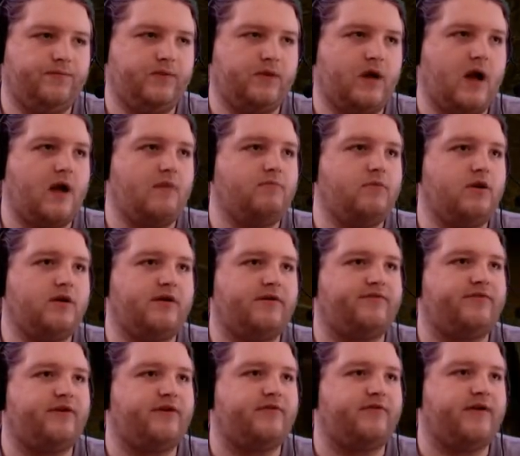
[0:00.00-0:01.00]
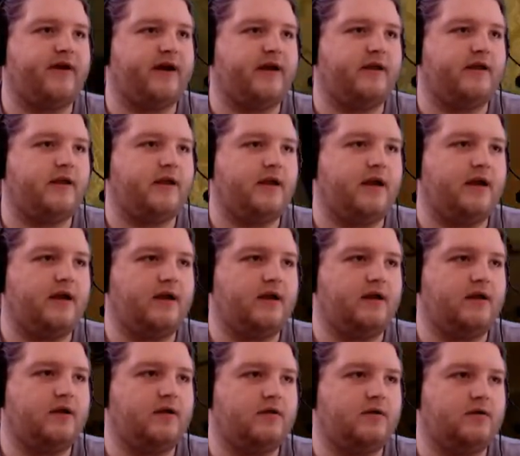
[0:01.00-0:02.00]
I'm looking for your violin, lady.
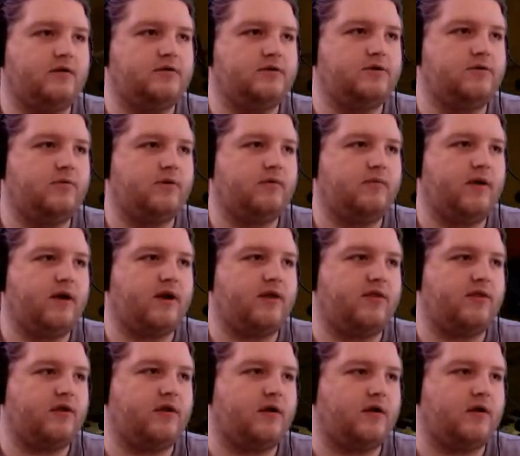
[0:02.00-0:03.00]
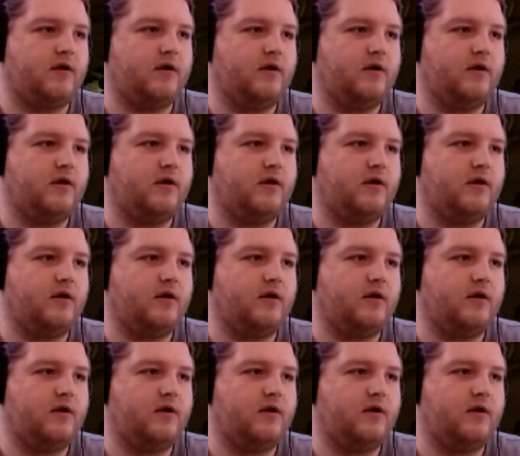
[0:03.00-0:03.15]
Don't you worry about a thing.